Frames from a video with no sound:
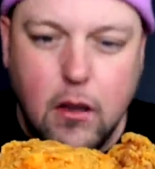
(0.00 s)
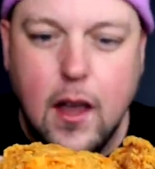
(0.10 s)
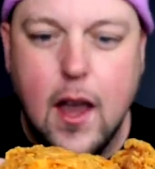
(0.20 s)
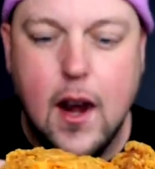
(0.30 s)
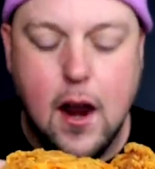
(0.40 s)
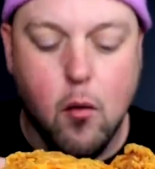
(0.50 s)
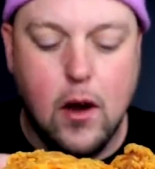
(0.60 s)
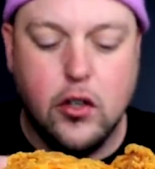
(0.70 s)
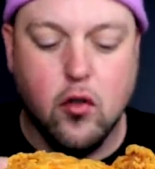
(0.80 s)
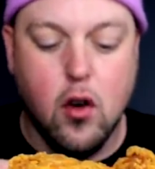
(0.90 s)
in a
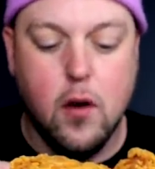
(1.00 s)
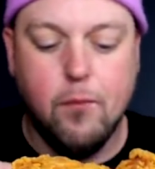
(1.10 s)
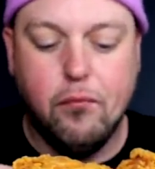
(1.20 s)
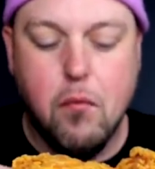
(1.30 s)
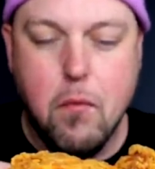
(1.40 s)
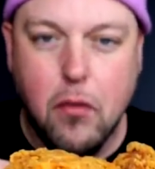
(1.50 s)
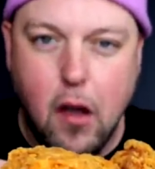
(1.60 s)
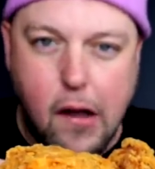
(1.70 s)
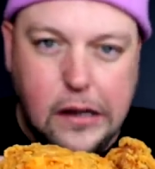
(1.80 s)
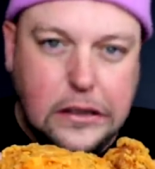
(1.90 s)
restaurant
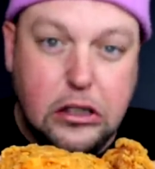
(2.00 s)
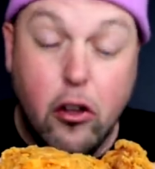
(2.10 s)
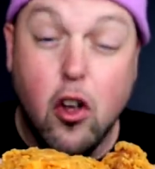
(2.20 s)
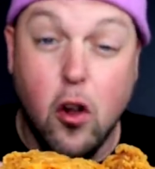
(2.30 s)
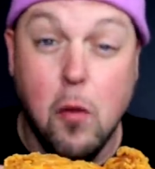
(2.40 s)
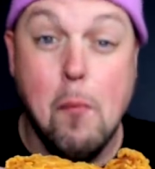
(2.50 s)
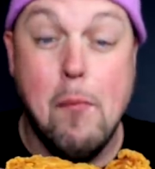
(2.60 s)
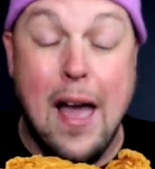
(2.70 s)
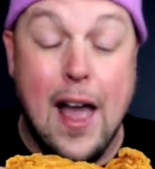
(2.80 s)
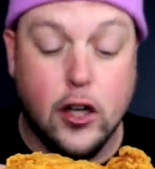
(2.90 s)
called
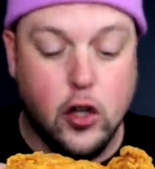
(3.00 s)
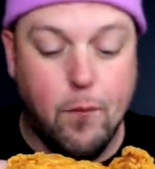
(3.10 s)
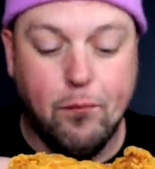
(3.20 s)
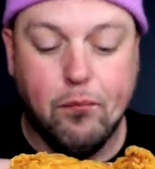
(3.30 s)
Batch